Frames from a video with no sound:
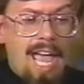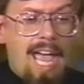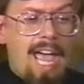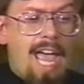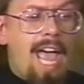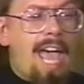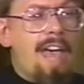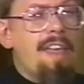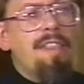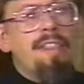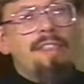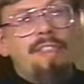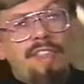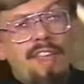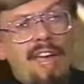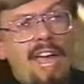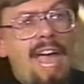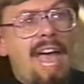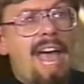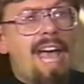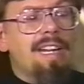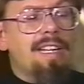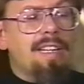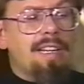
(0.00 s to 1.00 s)
And
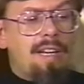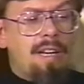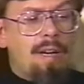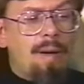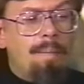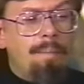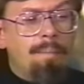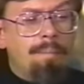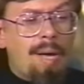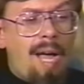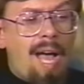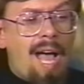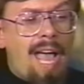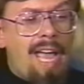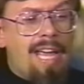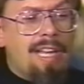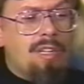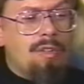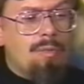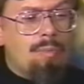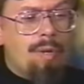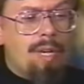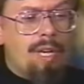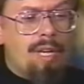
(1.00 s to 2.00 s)
that,
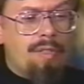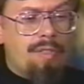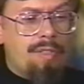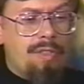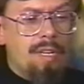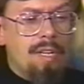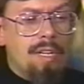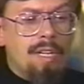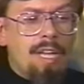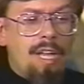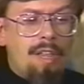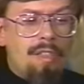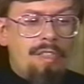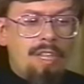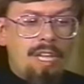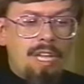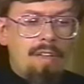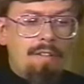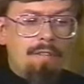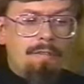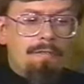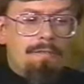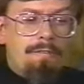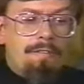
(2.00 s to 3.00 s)
combined with
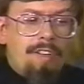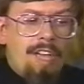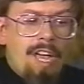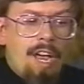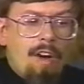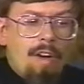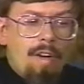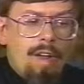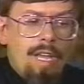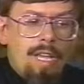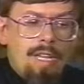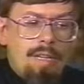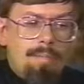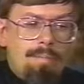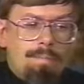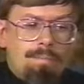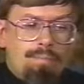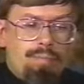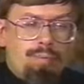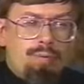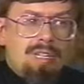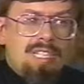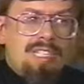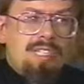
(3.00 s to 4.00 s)
the very
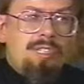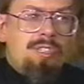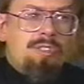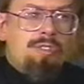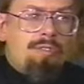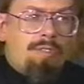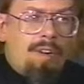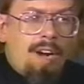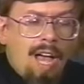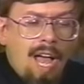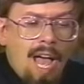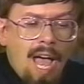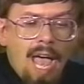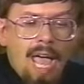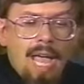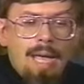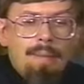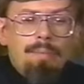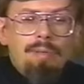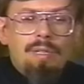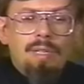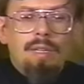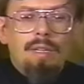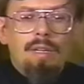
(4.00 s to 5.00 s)

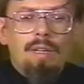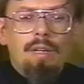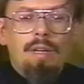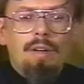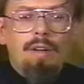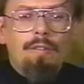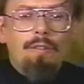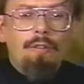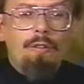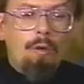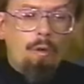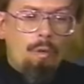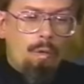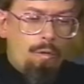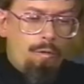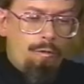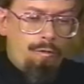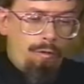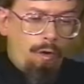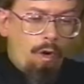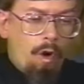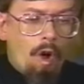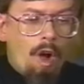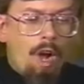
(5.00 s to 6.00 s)
prescribed
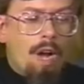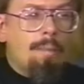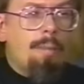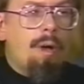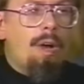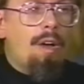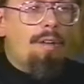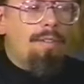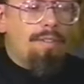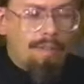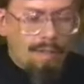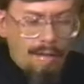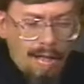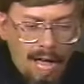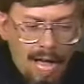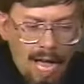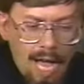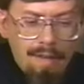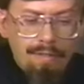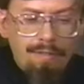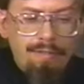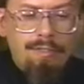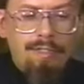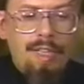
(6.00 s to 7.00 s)
form of
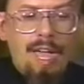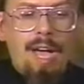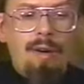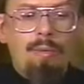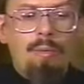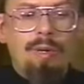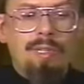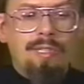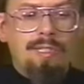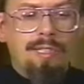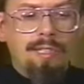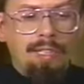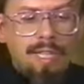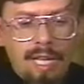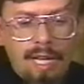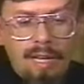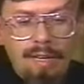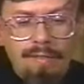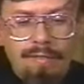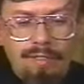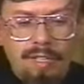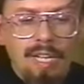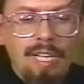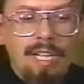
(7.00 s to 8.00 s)
life that was
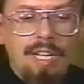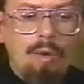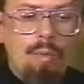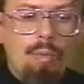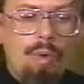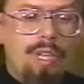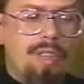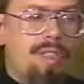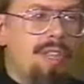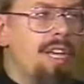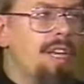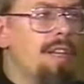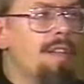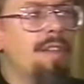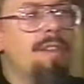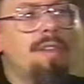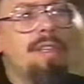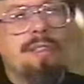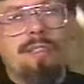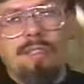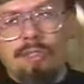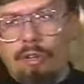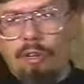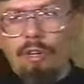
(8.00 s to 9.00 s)
lived within
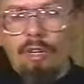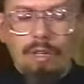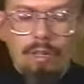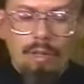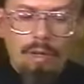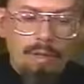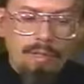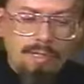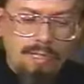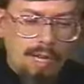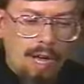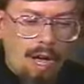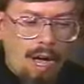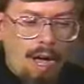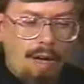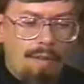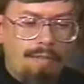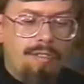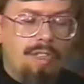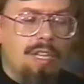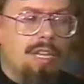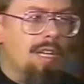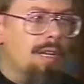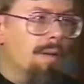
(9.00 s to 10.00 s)
the circles
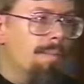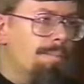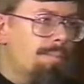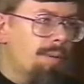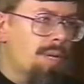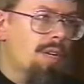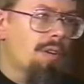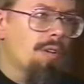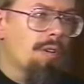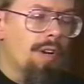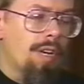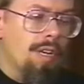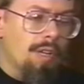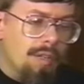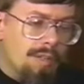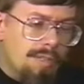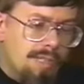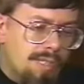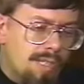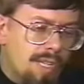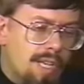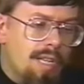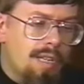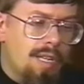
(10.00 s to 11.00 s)
of the imperial
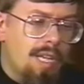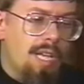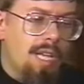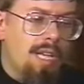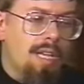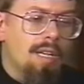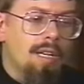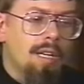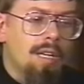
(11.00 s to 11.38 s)
city,